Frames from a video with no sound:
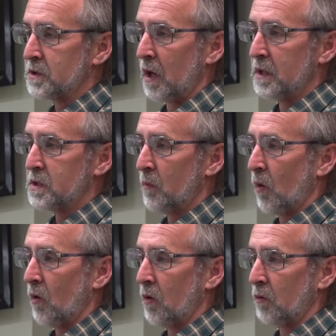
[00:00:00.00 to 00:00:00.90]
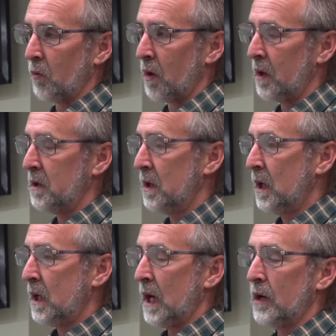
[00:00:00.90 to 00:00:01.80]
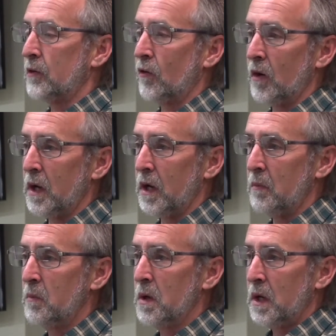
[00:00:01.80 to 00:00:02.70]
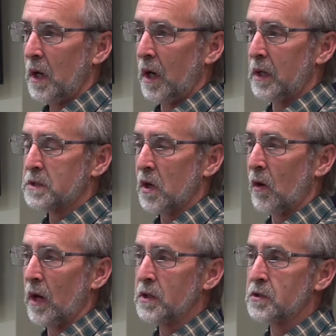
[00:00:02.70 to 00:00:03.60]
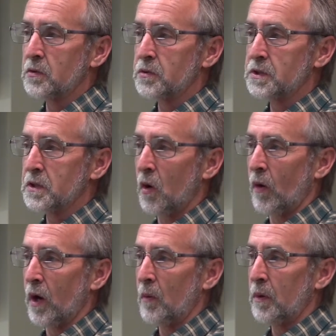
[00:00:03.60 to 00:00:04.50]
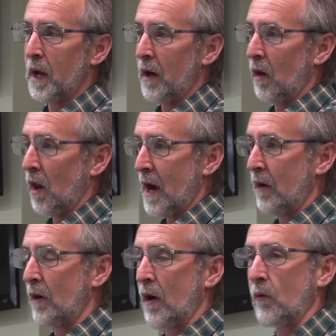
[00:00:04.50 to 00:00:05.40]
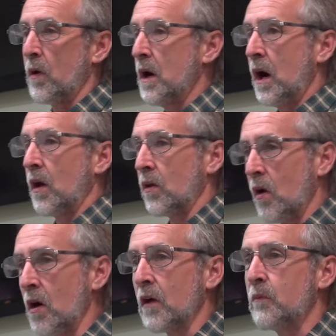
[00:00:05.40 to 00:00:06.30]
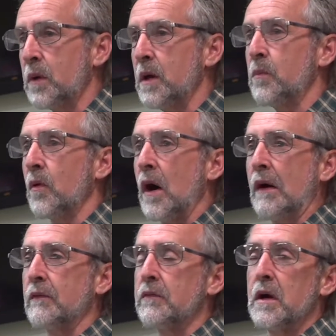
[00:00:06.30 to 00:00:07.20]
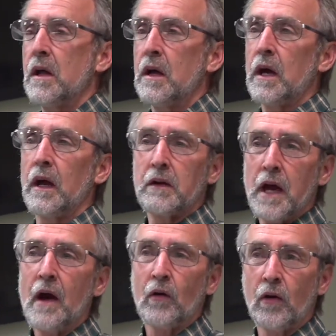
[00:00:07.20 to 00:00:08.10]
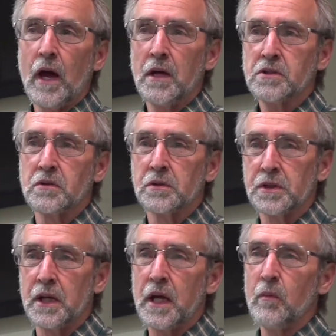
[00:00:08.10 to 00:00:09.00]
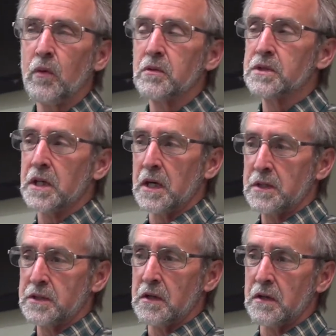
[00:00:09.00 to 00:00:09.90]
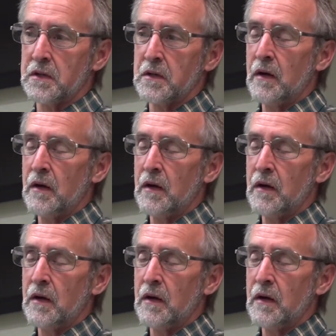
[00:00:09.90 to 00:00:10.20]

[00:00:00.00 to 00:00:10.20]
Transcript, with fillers: nights, somewhere along the way, he had a dream and he saw angels going up and down the ladder. Now, a lot of people have encountered angels, and Hebrews says that